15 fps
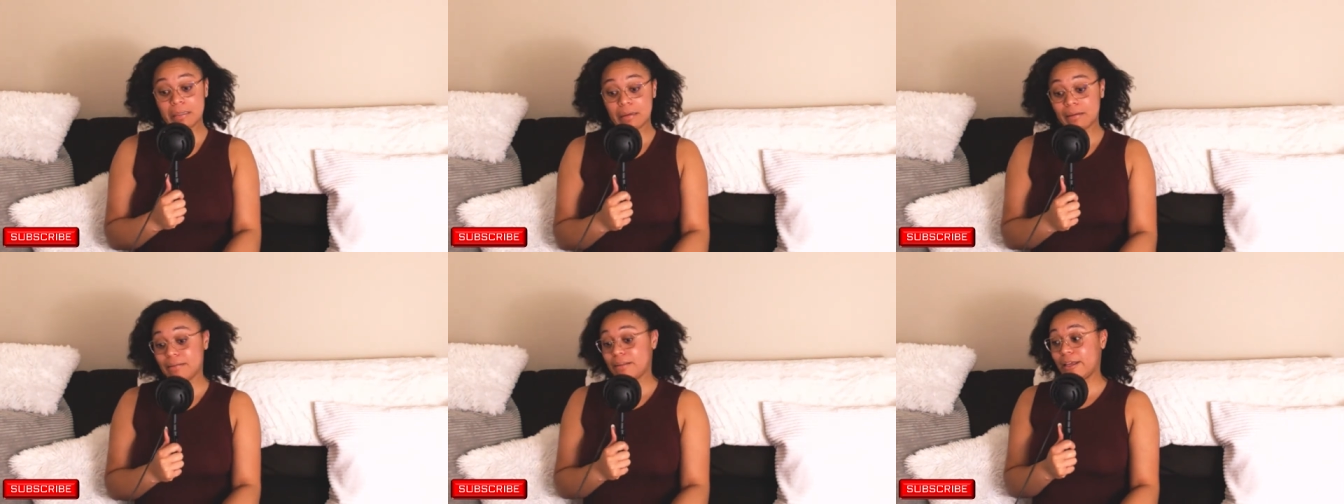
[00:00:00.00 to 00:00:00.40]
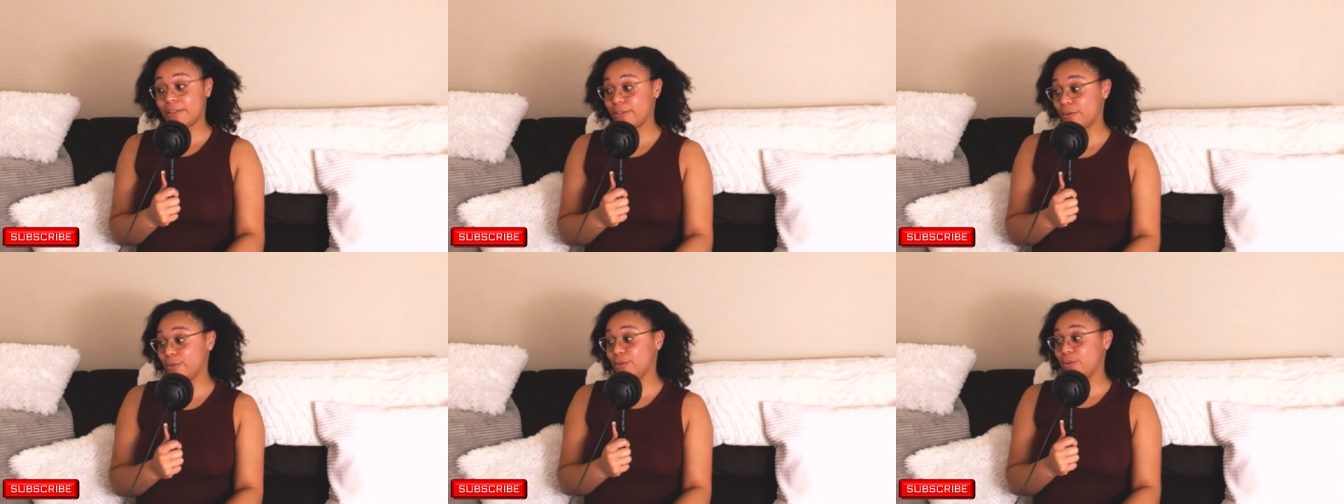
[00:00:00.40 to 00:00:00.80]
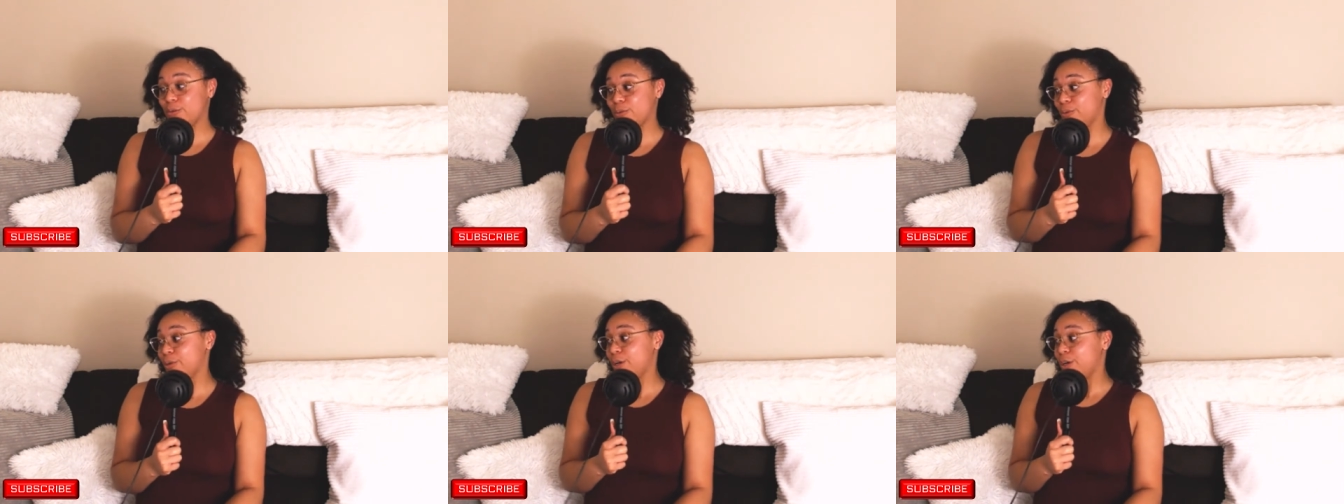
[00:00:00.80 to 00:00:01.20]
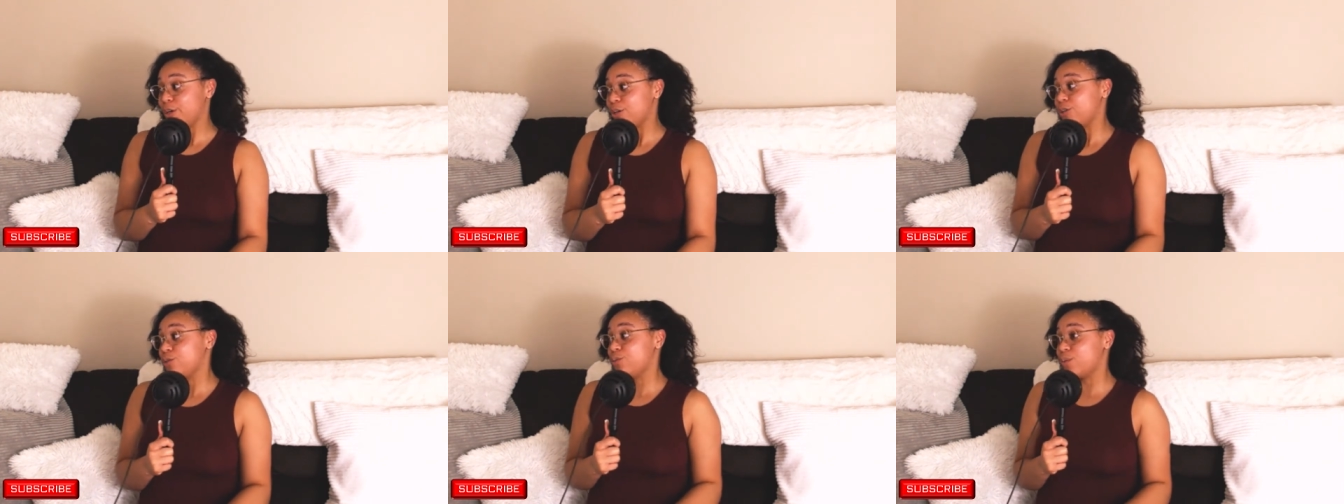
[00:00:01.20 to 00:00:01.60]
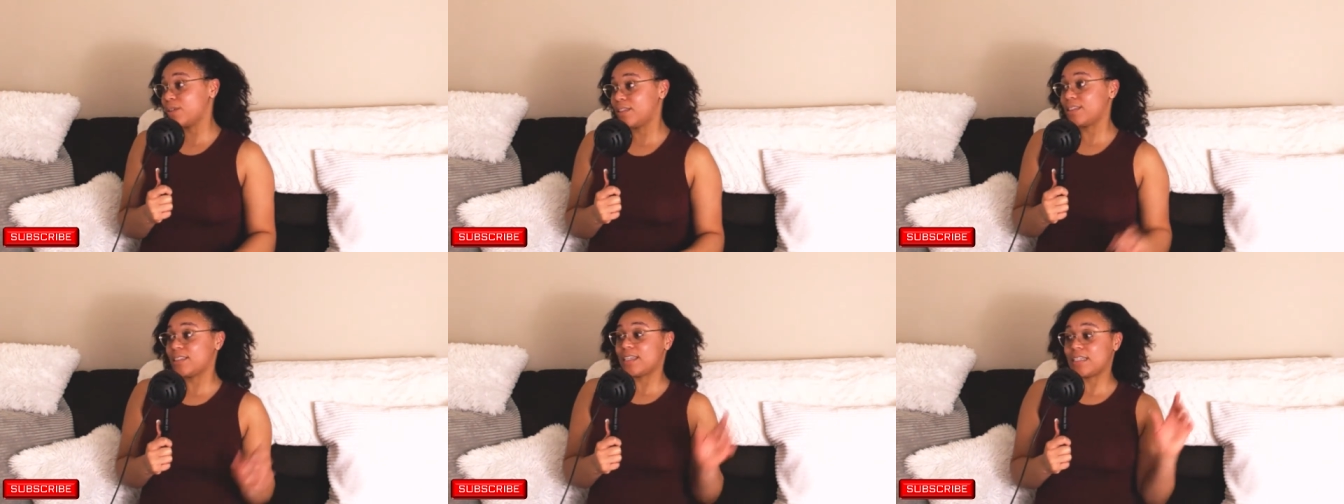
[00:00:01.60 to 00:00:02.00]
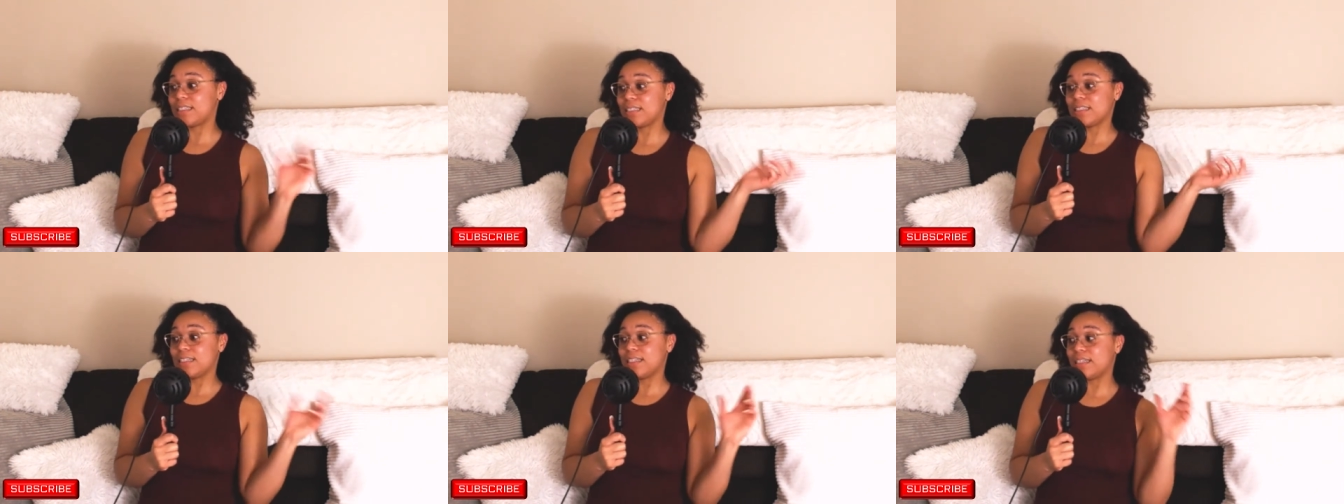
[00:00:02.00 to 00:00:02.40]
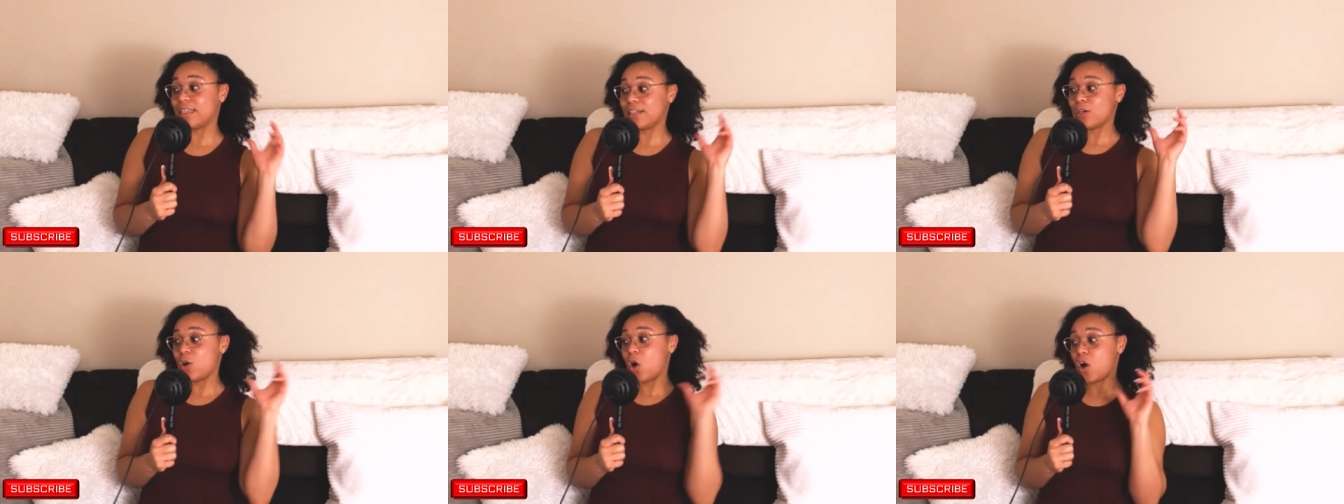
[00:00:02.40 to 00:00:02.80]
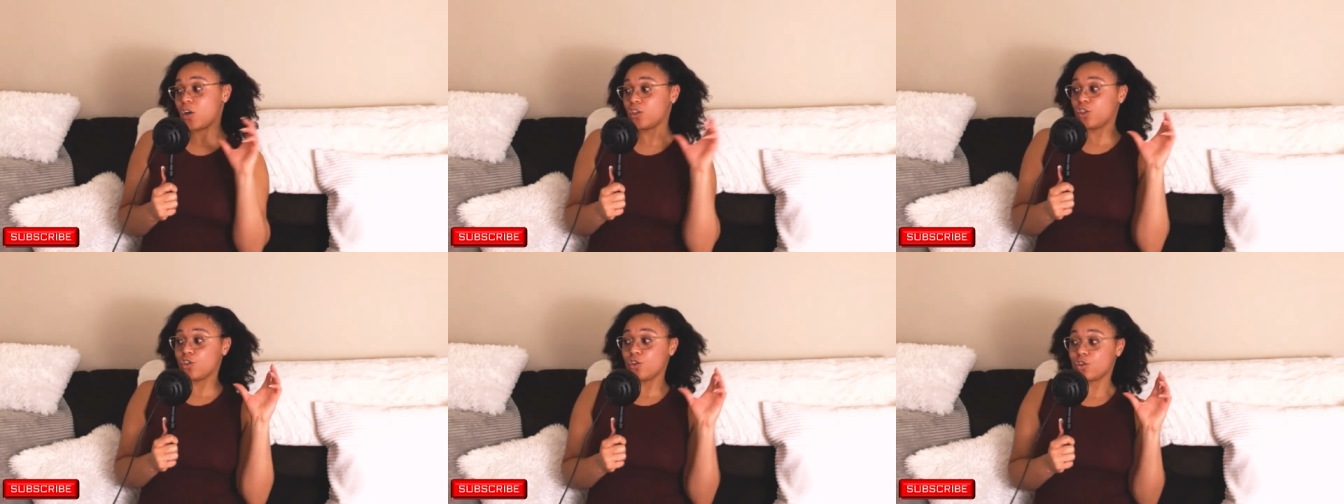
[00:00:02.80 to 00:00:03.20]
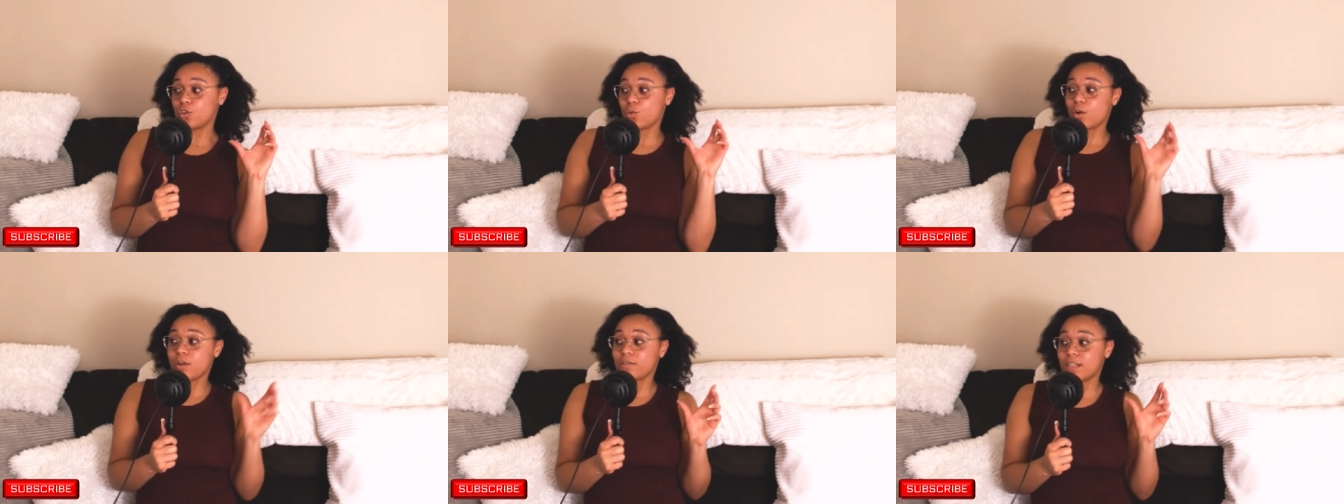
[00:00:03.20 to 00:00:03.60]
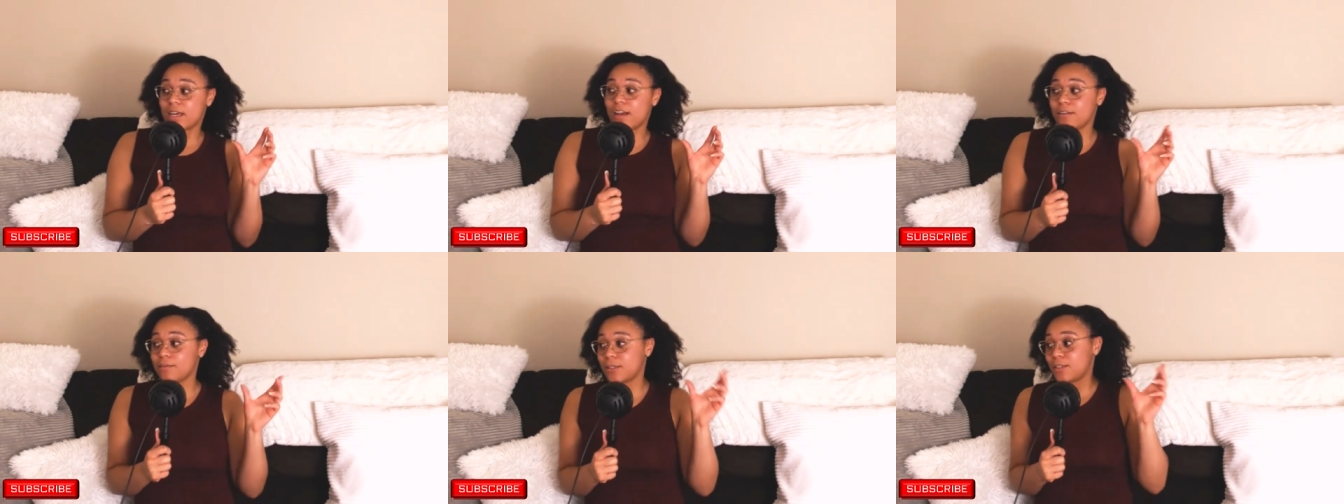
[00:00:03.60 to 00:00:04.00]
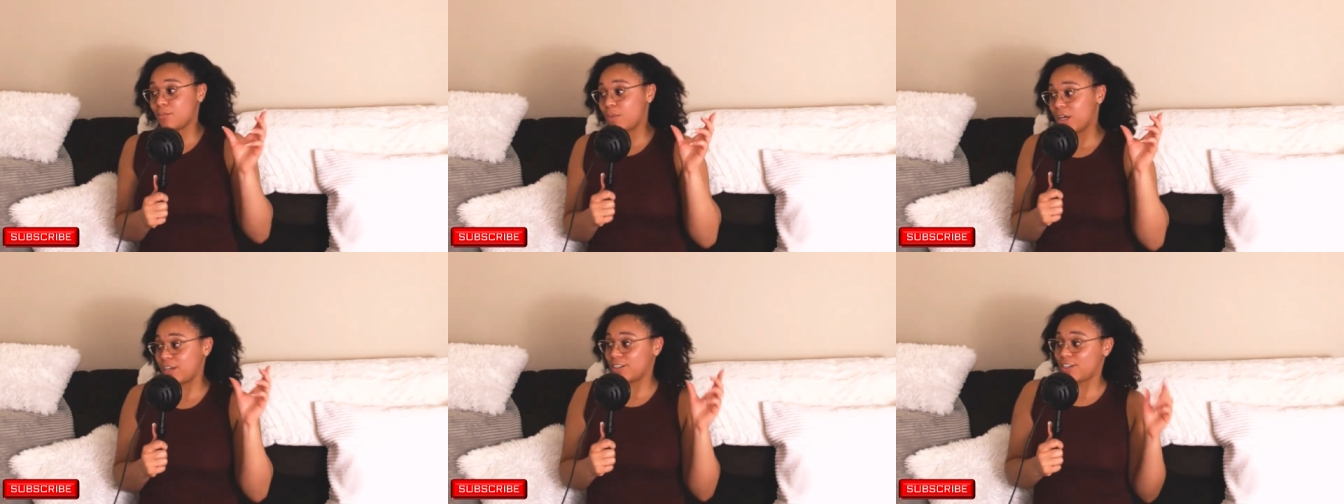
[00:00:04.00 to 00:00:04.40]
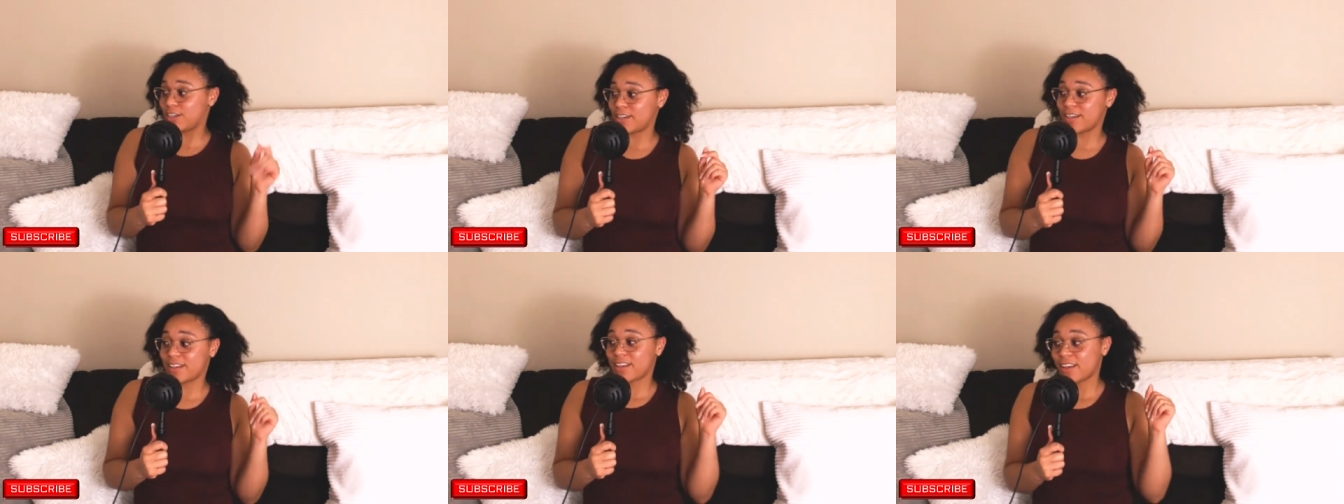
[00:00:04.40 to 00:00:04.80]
that's on you. You want this insulin that costs, you know, 12 times as much